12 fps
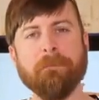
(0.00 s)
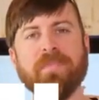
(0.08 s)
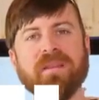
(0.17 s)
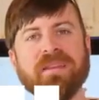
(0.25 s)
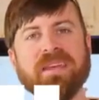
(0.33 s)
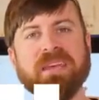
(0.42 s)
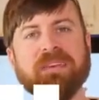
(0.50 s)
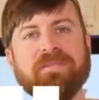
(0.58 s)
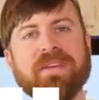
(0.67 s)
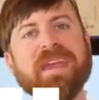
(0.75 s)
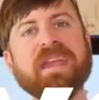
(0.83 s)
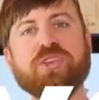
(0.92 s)

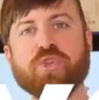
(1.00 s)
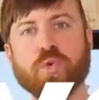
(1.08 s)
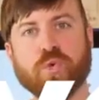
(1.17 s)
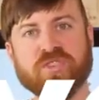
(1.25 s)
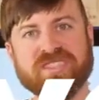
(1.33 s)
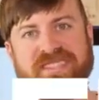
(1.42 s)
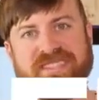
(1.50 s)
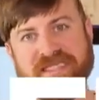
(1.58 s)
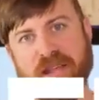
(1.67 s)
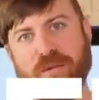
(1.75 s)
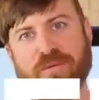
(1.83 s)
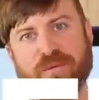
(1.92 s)
Believe in
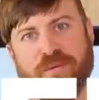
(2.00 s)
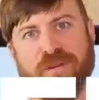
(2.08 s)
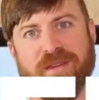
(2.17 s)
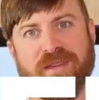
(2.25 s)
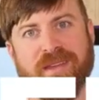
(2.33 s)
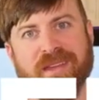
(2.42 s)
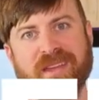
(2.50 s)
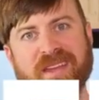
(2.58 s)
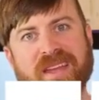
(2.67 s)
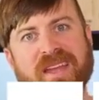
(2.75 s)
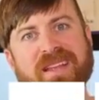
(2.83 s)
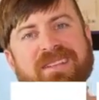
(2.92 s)
yourself.
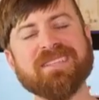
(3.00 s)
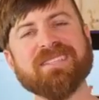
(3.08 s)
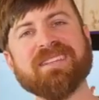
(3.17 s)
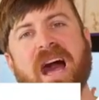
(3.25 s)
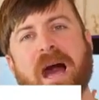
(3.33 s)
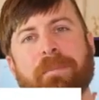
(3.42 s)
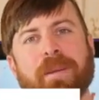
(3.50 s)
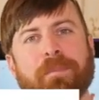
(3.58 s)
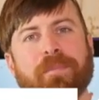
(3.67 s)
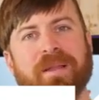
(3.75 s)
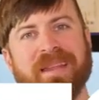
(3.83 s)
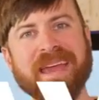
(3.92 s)
Stop
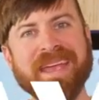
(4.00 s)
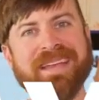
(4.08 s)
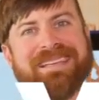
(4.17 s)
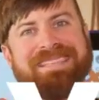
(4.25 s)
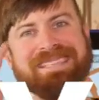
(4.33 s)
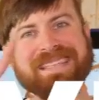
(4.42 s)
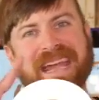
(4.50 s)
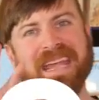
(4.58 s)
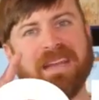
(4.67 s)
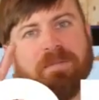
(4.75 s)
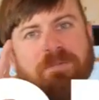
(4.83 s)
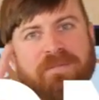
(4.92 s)
playing
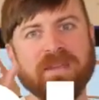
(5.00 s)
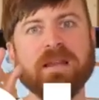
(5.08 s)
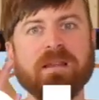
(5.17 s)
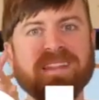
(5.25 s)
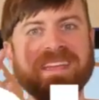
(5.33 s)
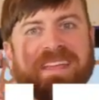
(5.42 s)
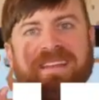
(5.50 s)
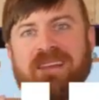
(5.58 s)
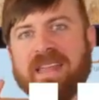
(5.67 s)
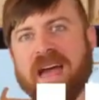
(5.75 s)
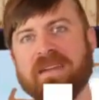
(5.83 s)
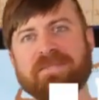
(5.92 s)
second fiddle
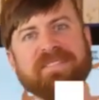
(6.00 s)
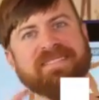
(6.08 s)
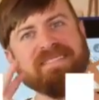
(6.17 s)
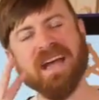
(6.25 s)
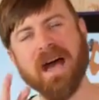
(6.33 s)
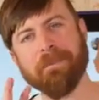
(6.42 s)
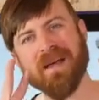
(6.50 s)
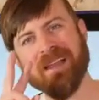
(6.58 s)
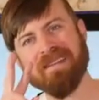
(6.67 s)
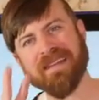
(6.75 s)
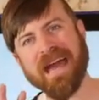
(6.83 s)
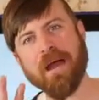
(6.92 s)
in life. Stop
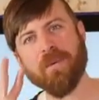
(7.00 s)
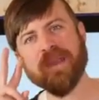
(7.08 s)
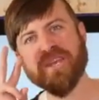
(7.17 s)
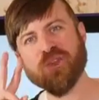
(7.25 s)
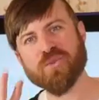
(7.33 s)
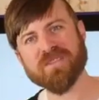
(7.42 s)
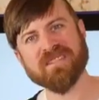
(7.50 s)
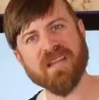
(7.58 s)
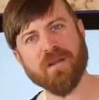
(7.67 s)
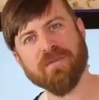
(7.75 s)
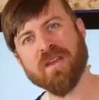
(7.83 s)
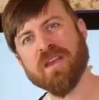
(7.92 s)
allowing
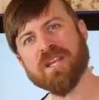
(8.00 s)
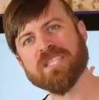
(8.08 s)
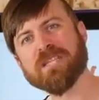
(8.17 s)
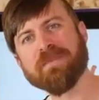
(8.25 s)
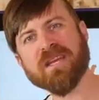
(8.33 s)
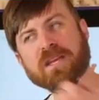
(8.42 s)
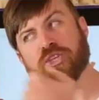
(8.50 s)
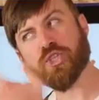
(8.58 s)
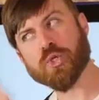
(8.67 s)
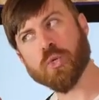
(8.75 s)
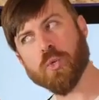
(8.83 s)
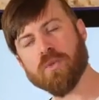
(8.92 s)
yourself to be
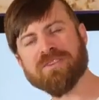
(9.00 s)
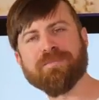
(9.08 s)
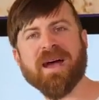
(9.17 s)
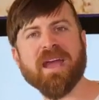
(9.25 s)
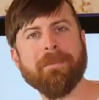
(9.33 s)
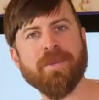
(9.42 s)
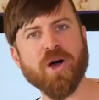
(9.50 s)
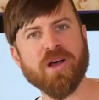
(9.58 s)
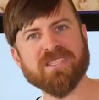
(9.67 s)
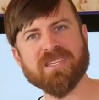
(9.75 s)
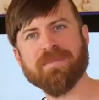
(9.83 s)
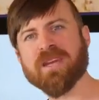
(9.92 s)
controlled by a
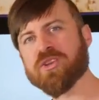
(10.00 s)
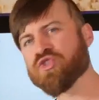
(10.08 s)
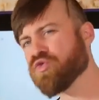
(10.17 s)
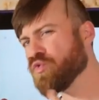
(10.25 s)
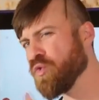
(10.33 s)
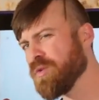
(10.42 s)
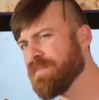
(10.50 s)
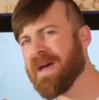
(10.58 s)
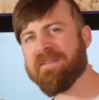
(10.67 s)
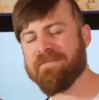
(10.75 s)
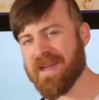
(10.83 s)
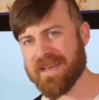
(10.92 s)
boss, to be controlled
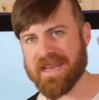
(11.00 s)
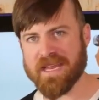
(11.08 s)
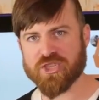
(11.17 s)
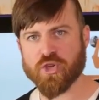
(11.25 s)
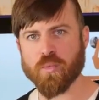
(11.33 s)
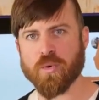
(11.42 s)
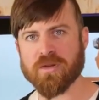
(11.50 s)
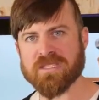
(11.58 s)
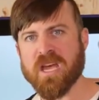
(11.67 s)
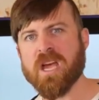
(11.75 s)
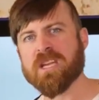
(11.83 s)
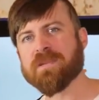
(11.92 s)
by financial woes,
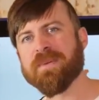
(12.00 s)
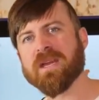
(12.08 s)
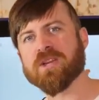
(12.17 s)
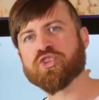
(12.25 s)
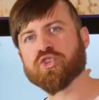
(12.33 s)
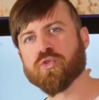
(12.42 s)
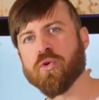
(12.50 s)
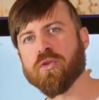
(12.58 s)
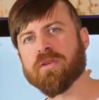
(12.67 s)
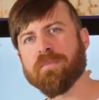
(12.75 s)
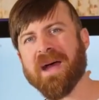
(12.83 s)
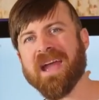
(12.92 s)
to be
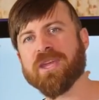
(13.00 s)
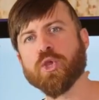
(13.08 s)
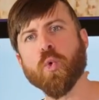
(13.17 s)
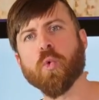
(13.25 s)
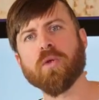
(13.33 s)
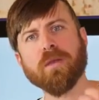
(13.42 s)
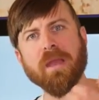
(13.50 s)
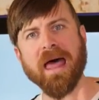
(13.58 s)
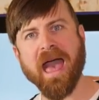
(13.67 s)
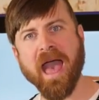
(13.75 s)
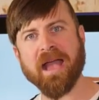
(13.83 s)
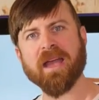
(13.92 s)
controlled by your
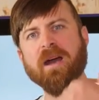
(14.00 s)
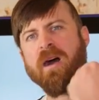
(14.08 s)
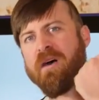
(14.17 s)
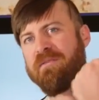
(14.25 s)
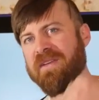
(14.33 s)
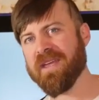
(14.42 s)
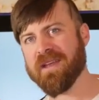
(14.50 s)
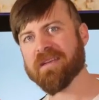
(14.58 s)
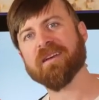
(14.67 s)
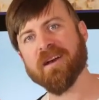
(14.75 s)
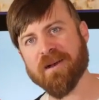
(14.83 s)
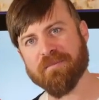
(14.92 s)
lack of
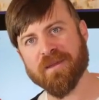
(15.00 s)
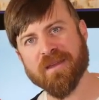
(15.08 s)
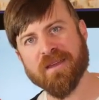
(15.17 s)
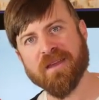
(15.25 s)
income,